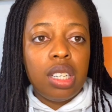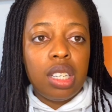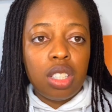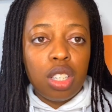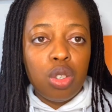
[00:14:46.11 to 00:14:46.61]

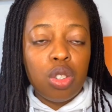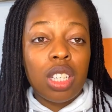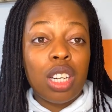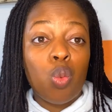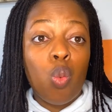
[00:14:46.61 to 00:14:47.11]
institution
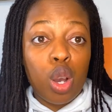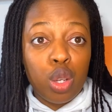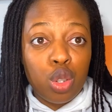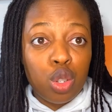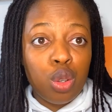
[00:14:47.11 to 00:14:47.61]
and what
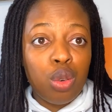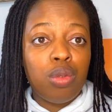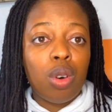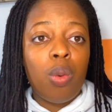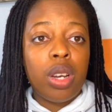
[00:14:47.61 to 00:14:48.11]
you should look
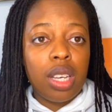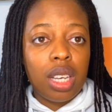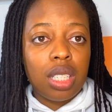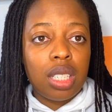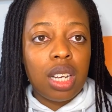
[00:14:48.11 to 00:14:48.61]
for when you
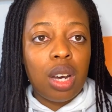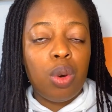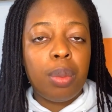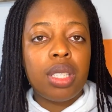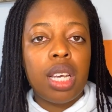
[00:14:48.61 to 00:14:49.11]
get to that
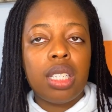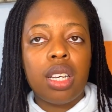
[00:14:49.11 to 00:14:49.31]
website,